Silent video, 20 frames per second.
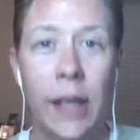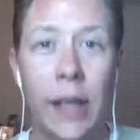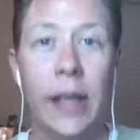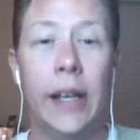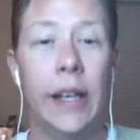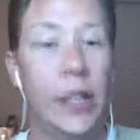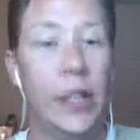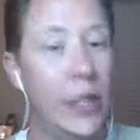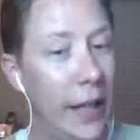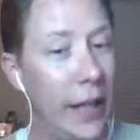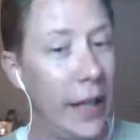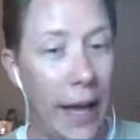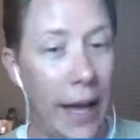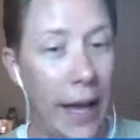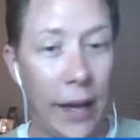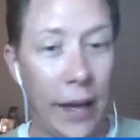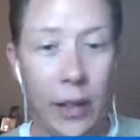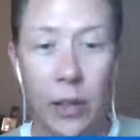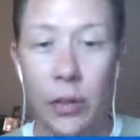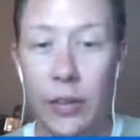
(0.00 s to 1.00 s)
you got to
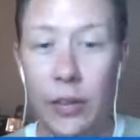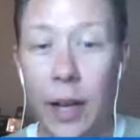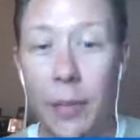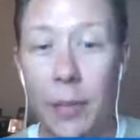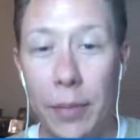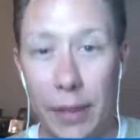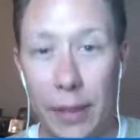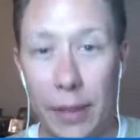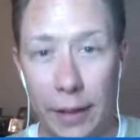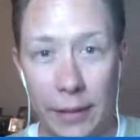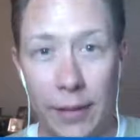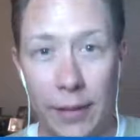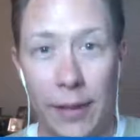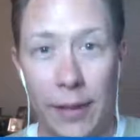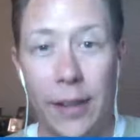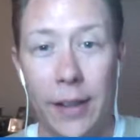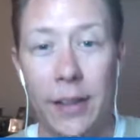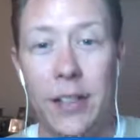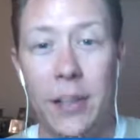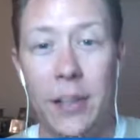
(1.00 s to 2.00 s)
do something
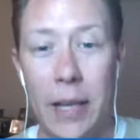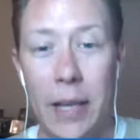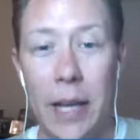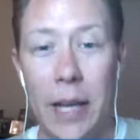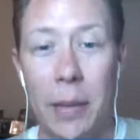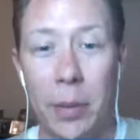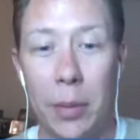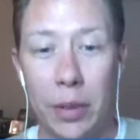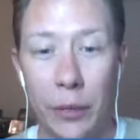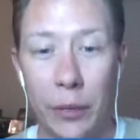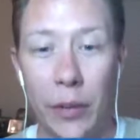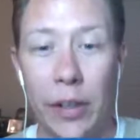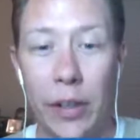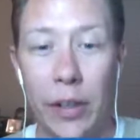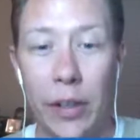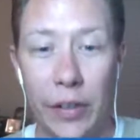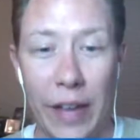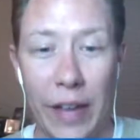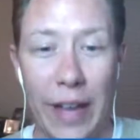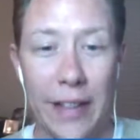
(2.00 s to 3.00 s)
to be able to
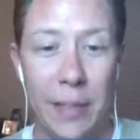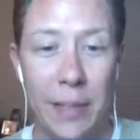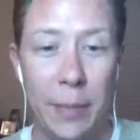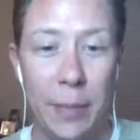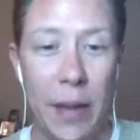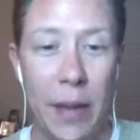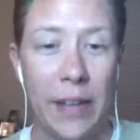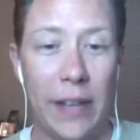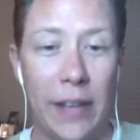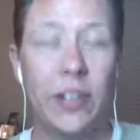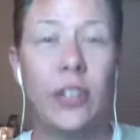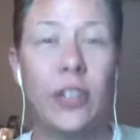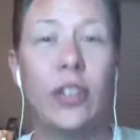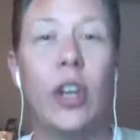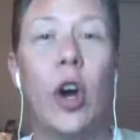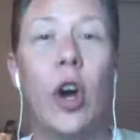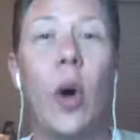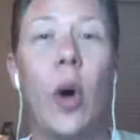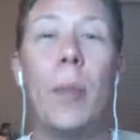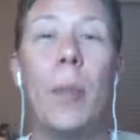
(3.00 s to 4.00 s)
fill that space.
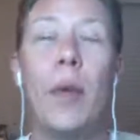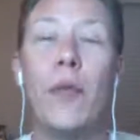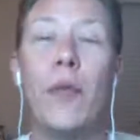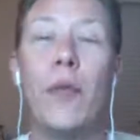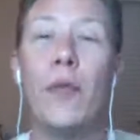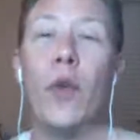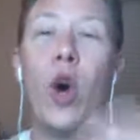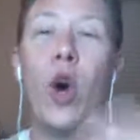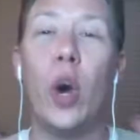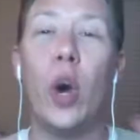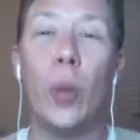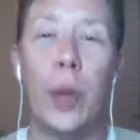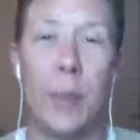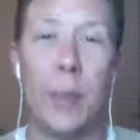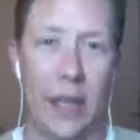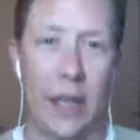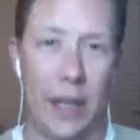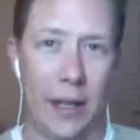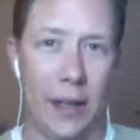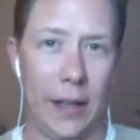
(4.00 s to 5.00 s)
So before we
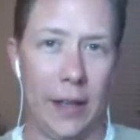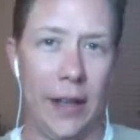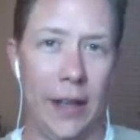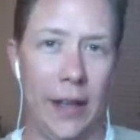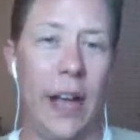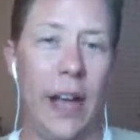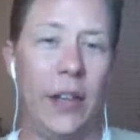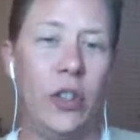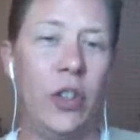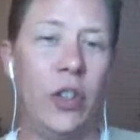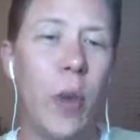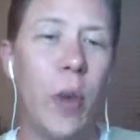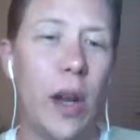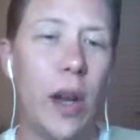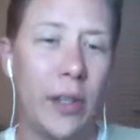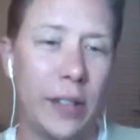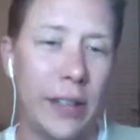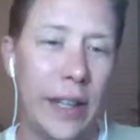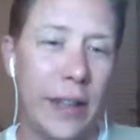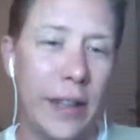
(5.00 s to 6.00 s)
begin, I do want
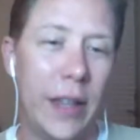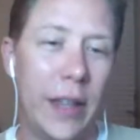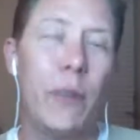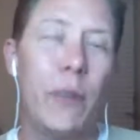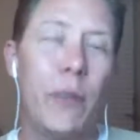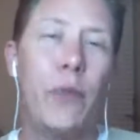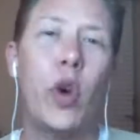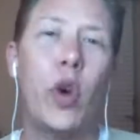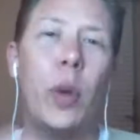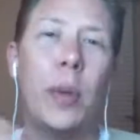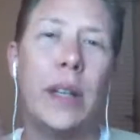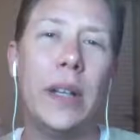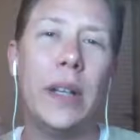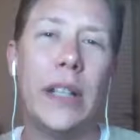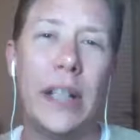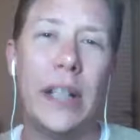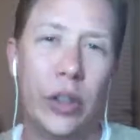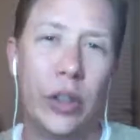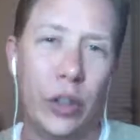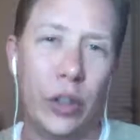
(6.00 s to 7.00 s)
to let them
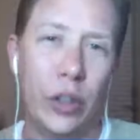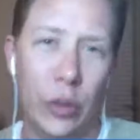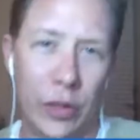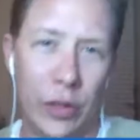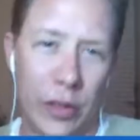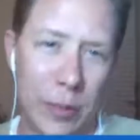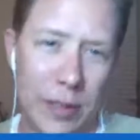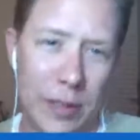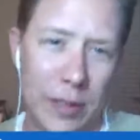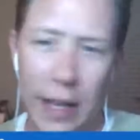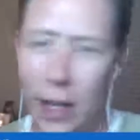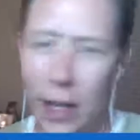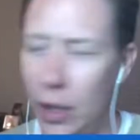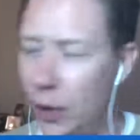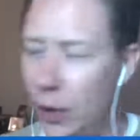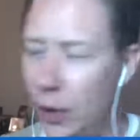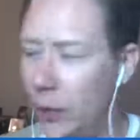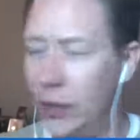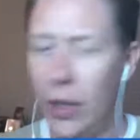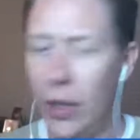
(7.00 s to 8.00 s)
formally introduce
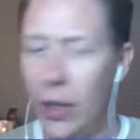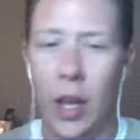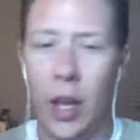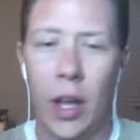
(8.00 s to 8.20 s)
themselves.